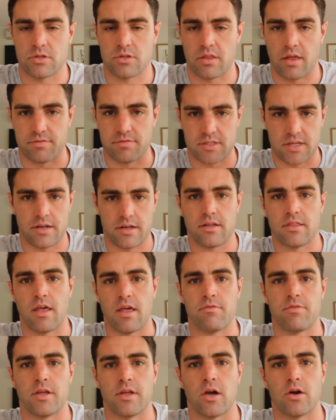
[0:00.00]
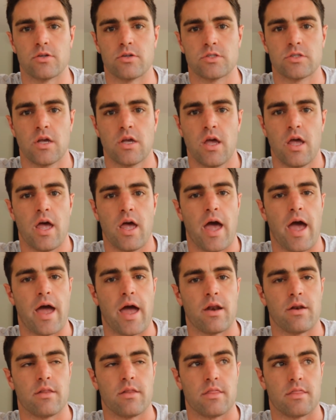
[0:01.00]
So they've sent in their videos,
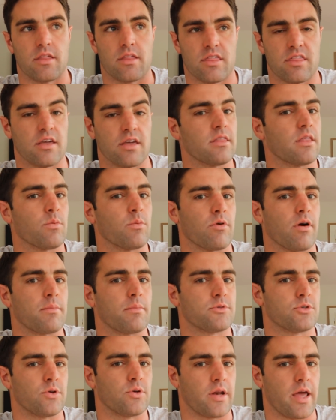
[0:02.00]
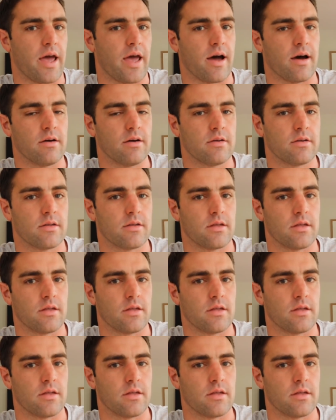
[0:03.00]
and the thing that we're up to now